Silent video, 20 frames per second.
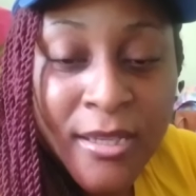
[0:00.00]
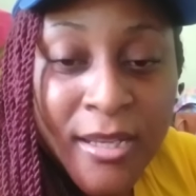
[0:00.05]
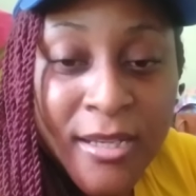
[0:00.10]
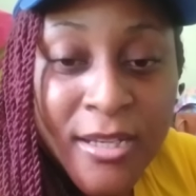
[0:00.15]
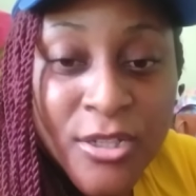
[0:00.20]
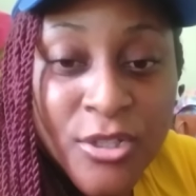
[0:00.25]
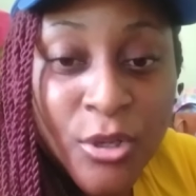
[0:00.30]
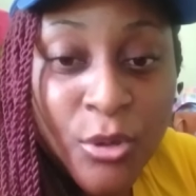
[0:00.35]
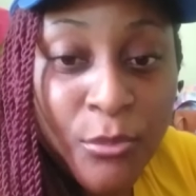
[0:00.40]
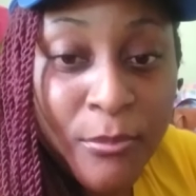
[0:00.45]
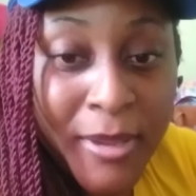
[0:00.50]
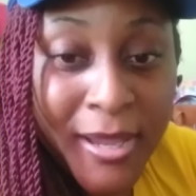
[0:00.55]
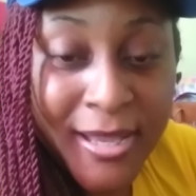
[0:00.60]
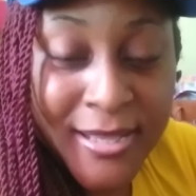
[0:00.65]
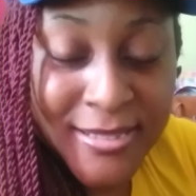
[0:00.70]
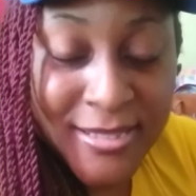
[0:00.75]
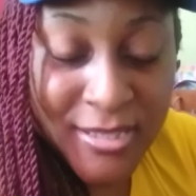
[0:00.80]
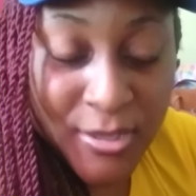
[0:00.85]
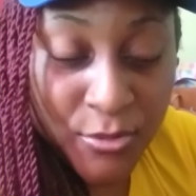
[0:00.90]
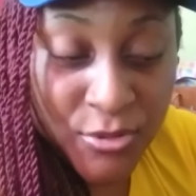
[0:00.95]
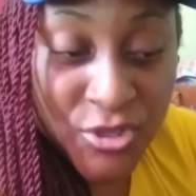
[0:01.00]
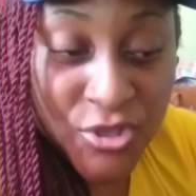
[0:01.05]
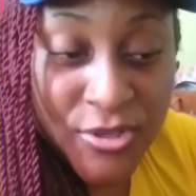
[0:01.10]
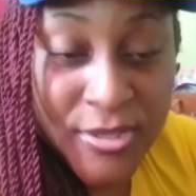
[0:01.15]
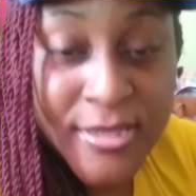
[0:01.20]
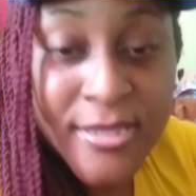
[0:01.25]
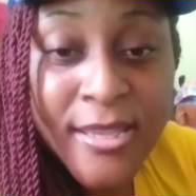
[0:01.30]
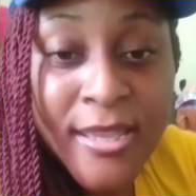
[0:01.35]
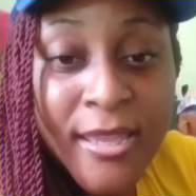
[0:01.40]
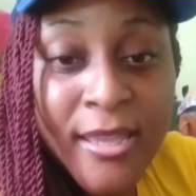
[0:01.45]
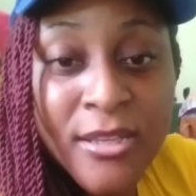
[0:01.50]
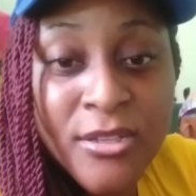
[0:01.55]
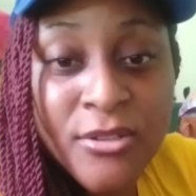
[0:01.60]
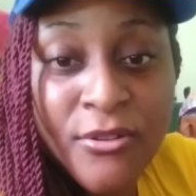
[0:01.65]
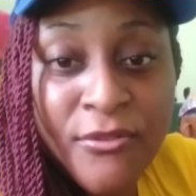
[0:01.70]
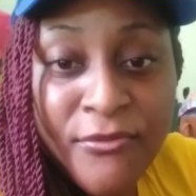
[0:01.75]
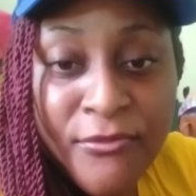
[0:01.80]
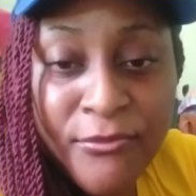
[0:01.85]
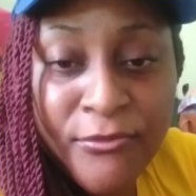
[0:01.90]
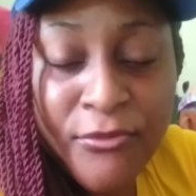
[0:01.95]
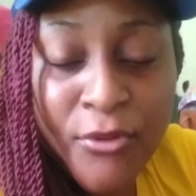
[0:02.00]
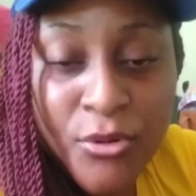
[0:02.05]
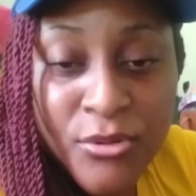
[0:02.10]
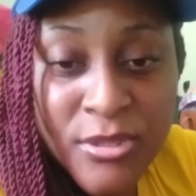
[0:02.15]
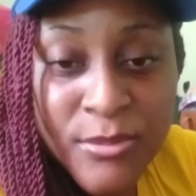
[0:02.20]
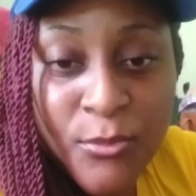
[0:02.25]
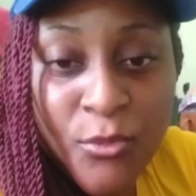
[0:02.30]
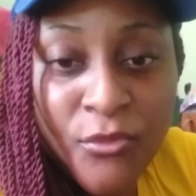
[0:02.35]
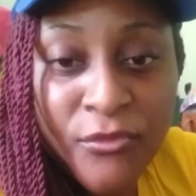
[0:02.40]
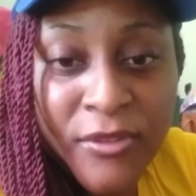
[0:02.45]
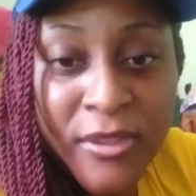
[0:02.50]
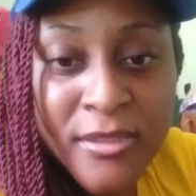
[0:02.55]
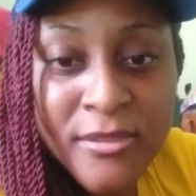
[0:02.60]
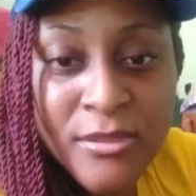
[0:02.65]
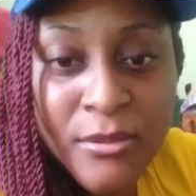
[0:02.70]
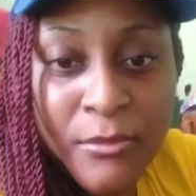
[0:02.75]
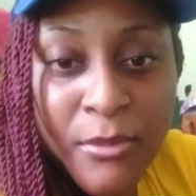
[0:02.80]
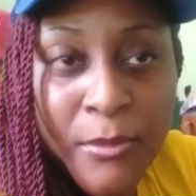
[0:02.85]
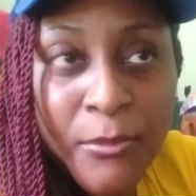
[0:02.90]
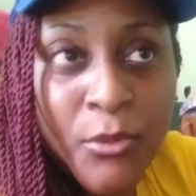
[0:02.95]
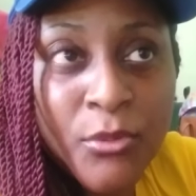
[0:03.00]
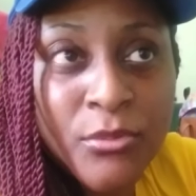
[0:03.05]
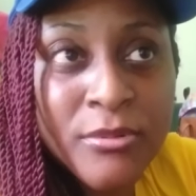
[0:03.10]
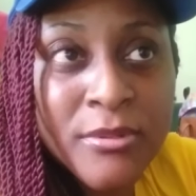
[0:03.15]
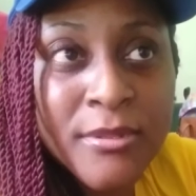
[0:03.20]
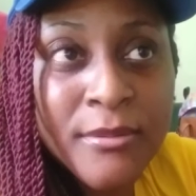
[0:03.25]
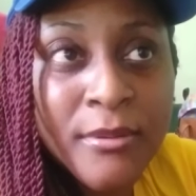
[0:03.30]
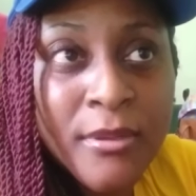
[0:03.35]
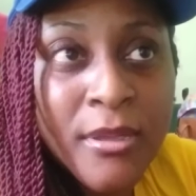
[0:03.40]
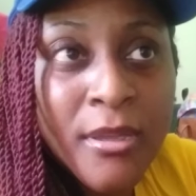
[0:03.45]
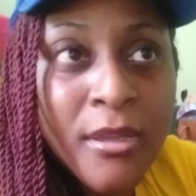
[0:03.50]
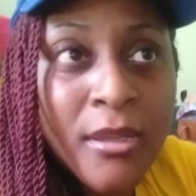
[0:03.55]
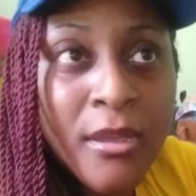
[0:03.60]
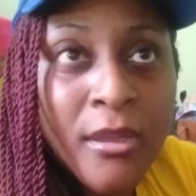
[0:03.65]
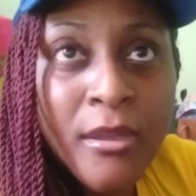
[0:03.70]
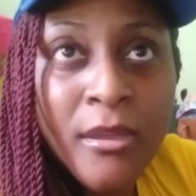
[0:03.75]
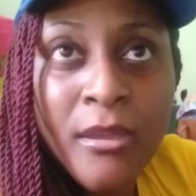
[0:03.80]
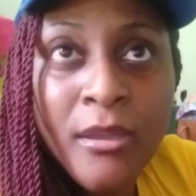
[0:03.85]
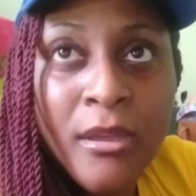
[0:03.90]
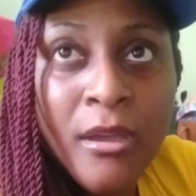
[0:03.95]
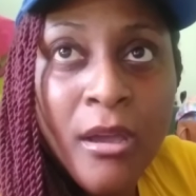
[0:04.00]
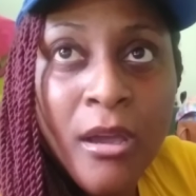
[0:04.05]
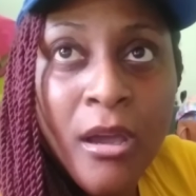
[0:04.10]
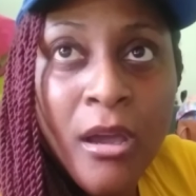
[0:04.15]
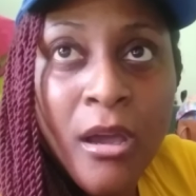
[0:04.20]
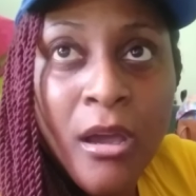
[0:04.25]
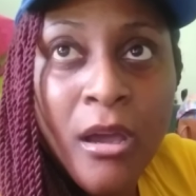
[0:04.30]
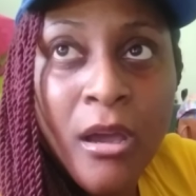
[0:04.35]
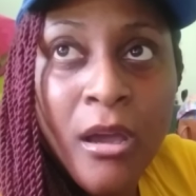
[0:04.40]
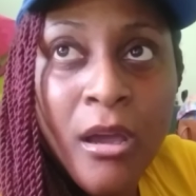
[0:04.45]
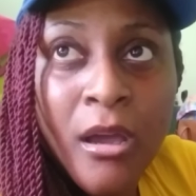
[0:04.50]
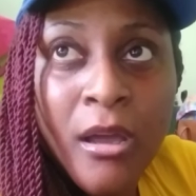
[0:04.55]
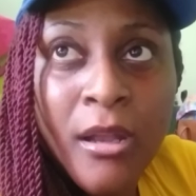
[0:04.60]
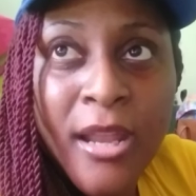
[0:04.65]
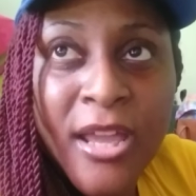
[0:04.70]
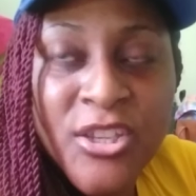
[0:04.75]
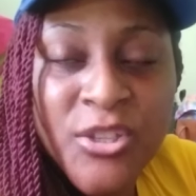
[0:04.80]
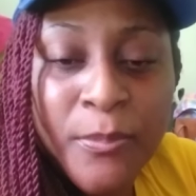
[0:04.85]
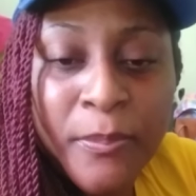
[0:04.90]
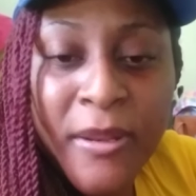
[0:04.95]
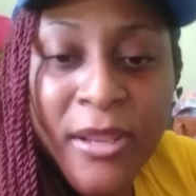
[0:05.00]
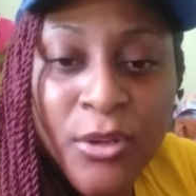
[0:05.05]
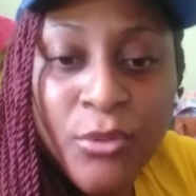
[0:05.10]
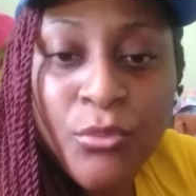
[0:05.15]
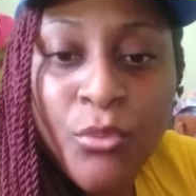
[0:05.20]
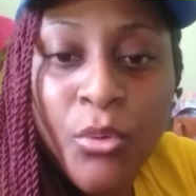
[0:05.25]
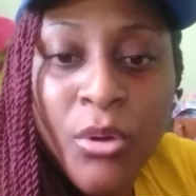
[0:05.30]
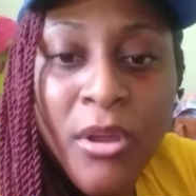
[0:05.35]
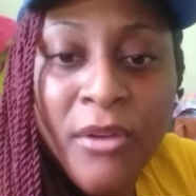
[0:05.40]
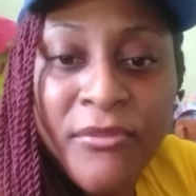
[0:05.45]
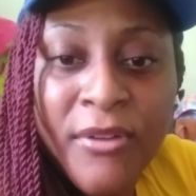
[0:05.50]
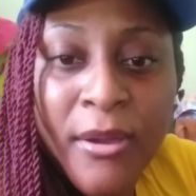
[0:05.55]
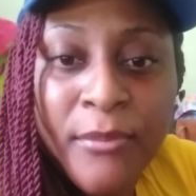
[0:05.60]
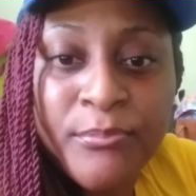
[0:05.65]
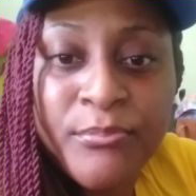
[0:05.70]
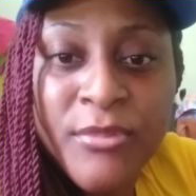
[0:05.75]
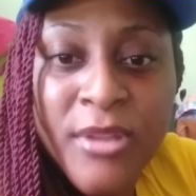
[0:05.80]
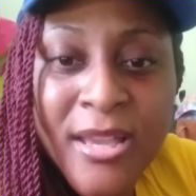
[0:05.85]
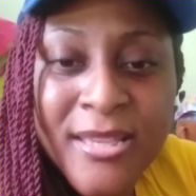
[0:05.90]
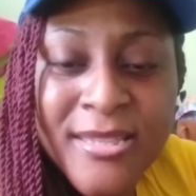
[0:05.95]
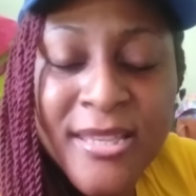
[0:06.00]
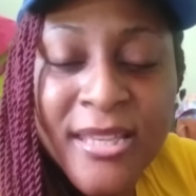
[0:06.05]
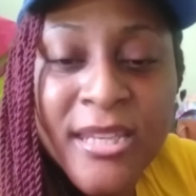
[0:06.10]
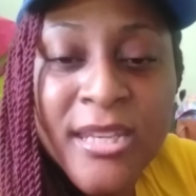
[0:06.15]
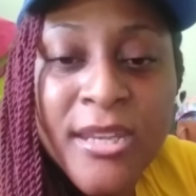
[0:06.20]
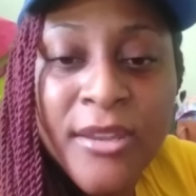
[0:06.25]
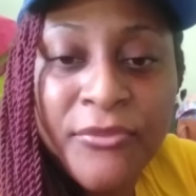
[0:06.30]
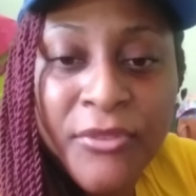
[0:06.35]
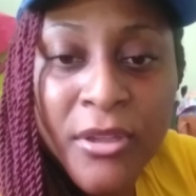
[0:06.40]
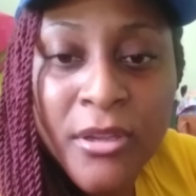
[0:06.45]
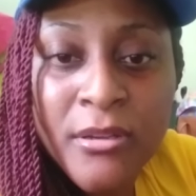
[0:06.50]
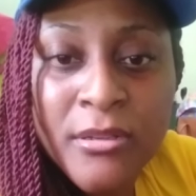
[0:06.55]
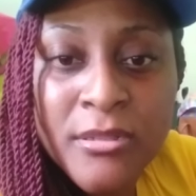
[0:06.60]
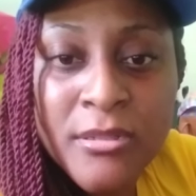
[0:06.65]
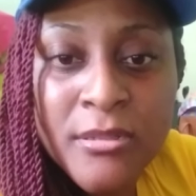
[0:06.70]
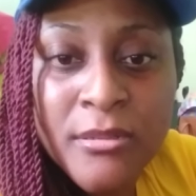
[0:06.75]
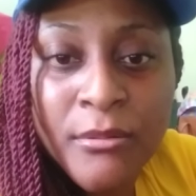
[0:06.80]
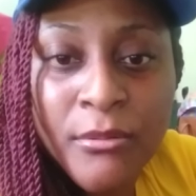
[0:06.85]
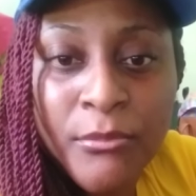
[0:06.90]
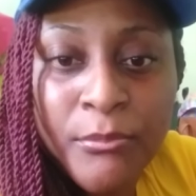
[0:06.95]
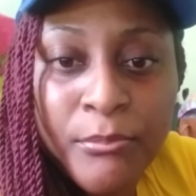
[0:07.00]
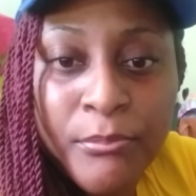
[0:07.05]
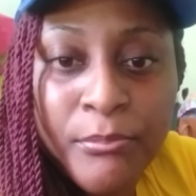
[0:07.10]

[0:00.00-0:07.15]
I need to look back at it. I was just seeing it. Her first movie, something about like she played a role of a significant